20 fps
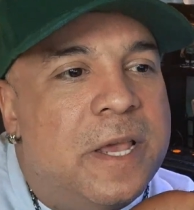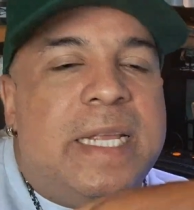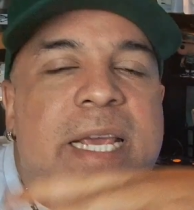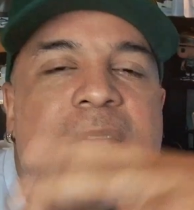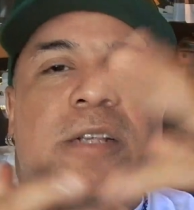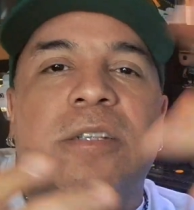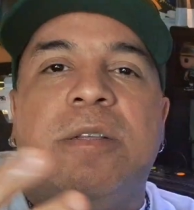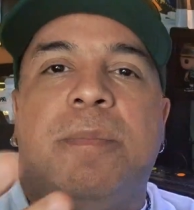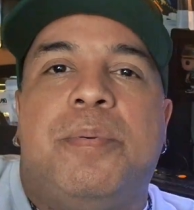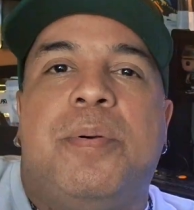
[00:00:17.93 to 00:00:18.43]

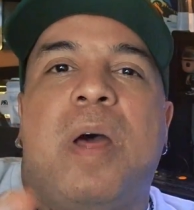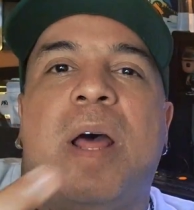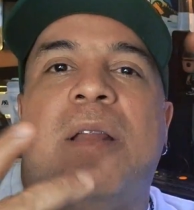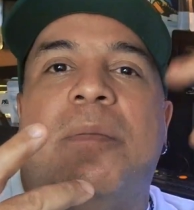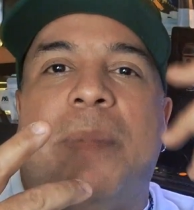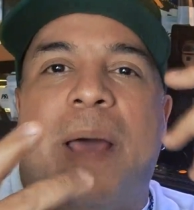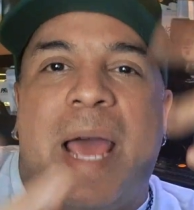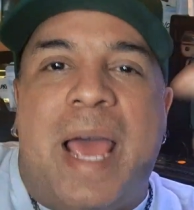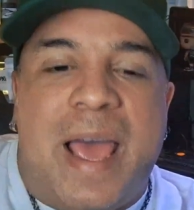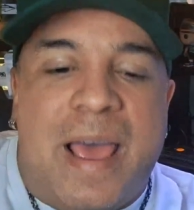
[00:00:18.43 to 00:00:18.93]
Here's the
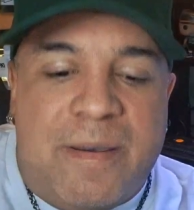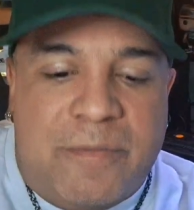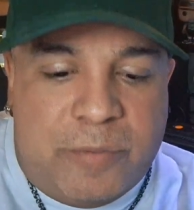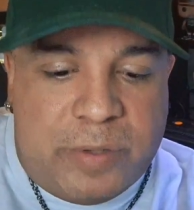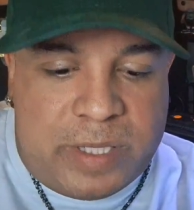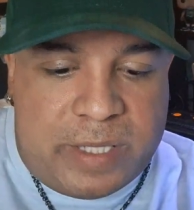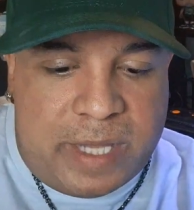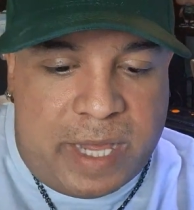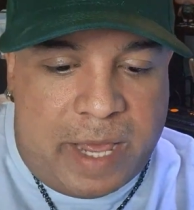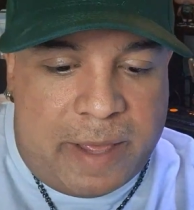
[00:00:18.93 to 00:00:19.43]
problem I have
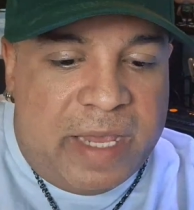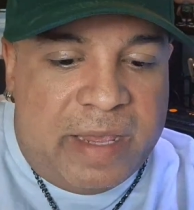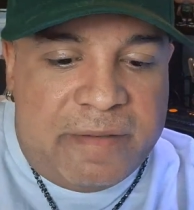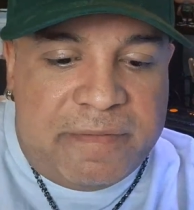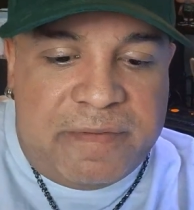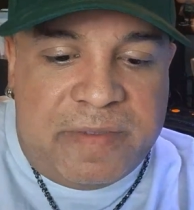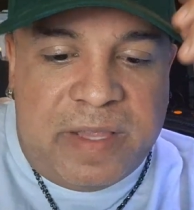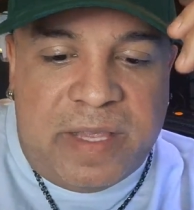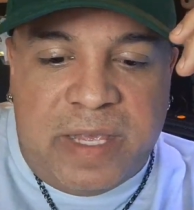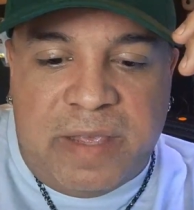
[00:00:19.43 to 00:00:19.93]
with that.
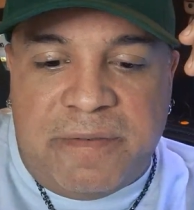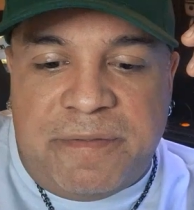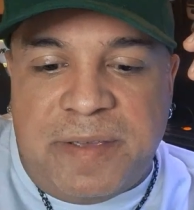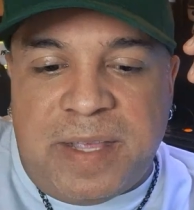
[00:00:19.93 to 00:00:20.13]
If